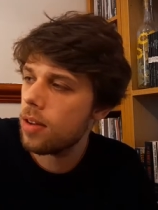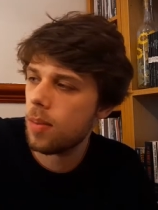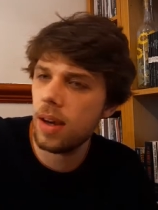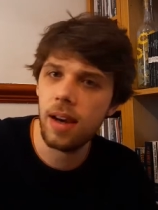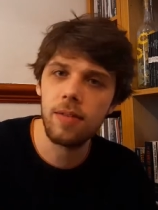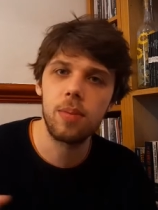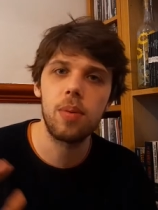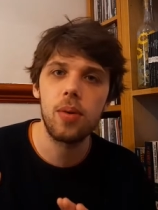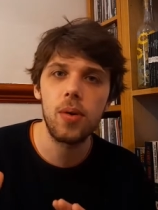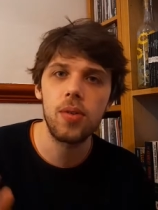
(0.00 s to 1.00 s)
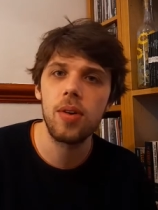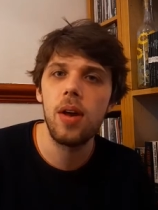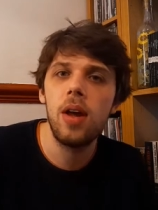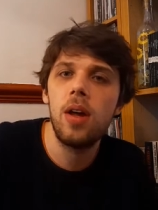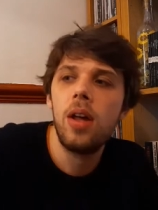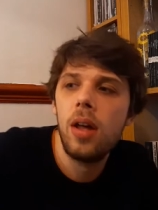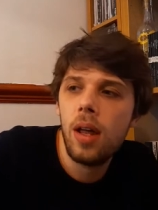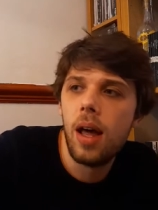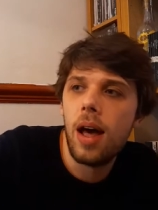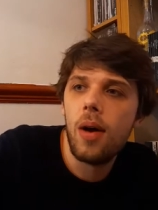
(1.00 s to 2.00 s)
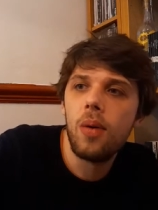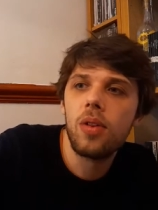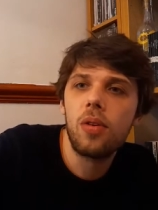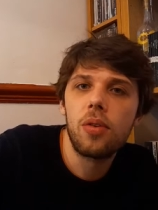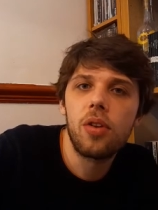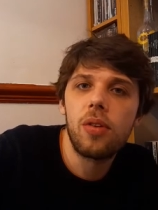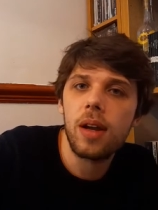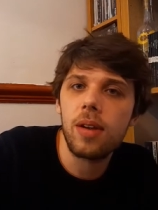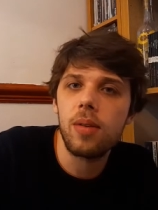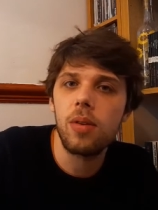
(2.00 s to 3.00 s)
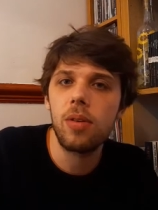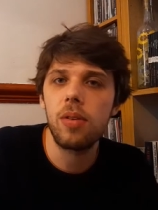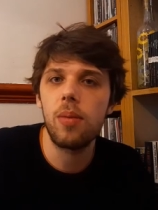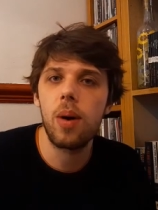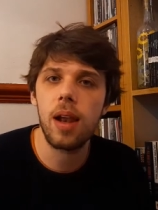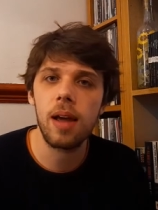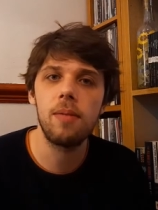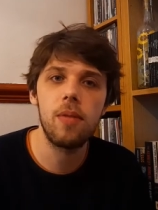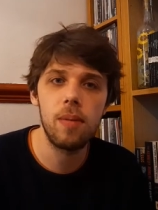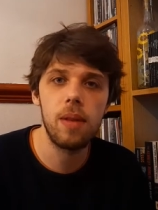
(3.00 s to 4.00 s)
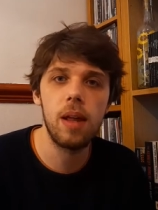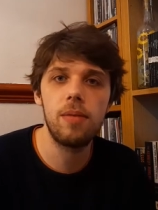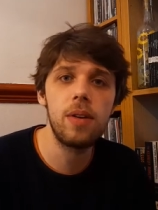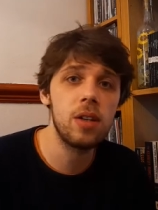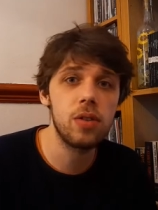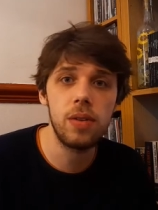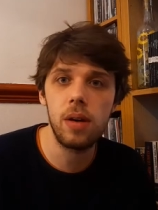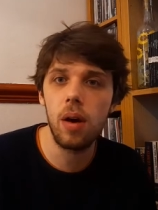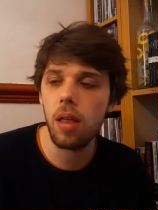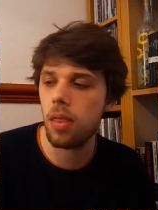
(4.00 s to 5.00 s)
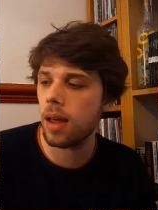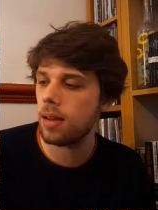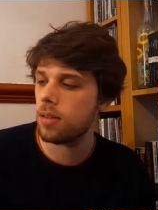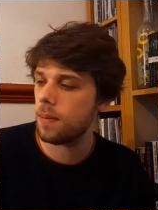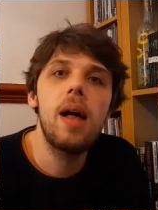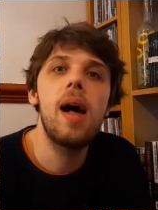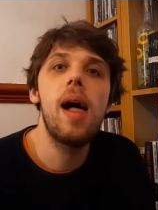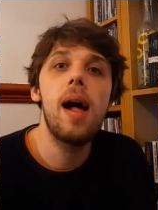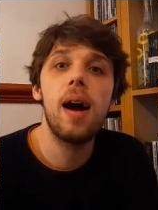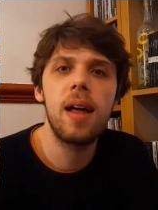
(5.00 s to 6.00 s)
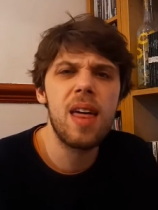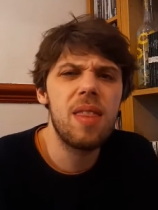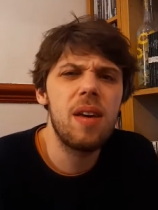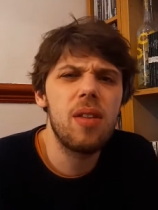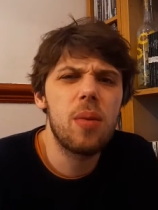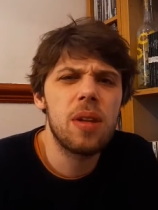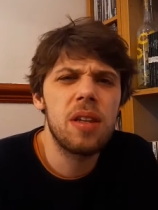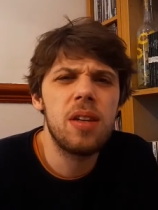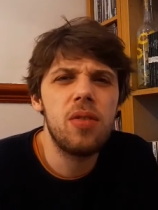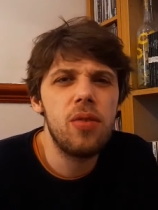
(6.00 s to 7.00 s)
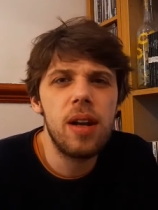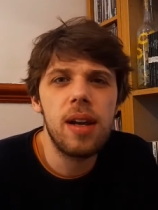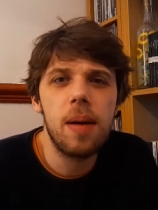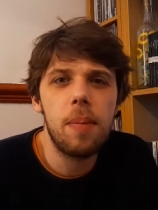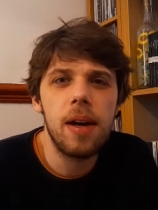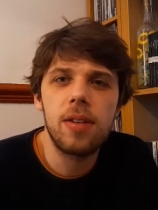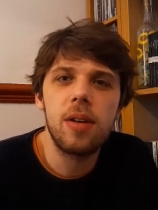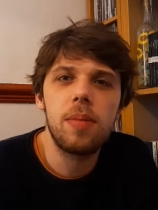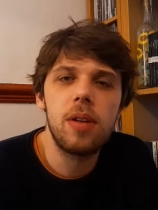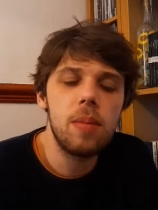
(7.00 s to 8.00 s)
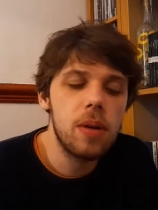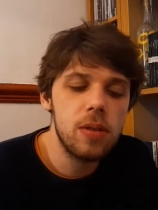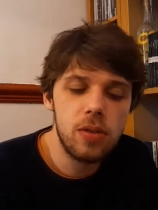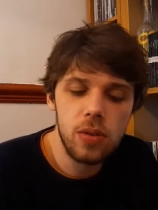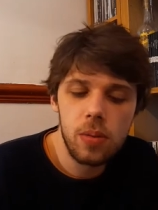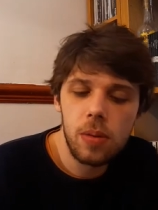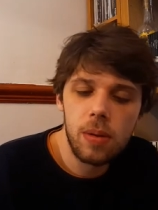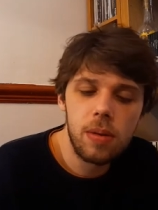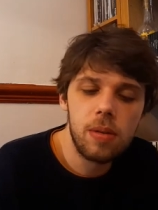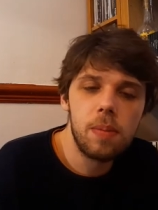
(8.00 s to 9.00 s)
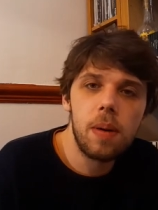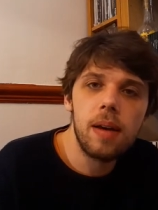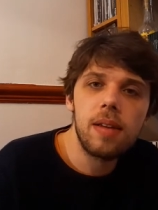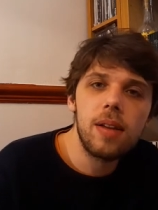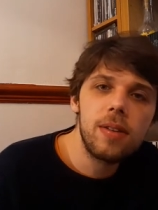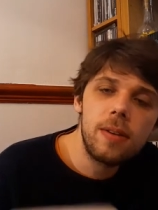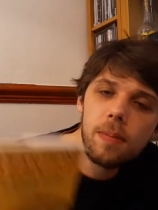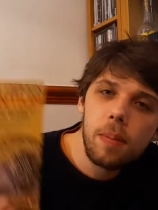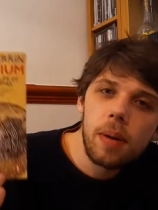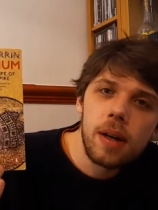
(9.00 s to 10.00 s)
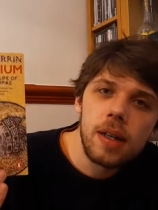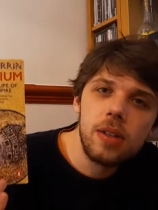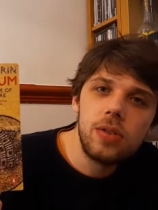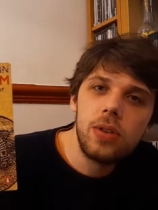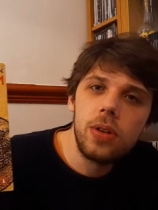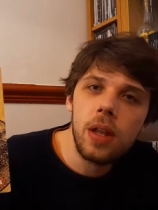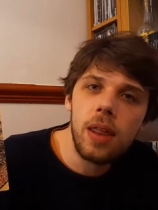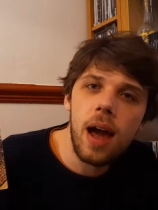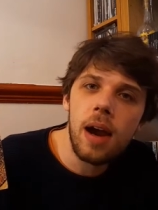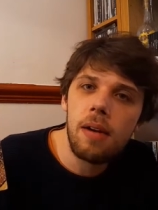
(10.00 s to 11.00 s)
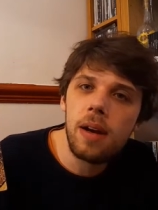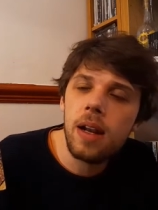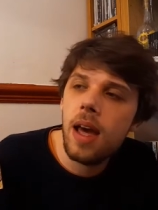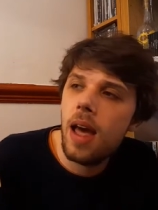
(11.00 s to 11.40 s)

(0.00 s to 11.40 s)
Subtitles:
I might have to pause with Lord of the Rings while I finish a few other things. And then the other one that didn't really get picked up too much was Byzantium by Judith Herrin.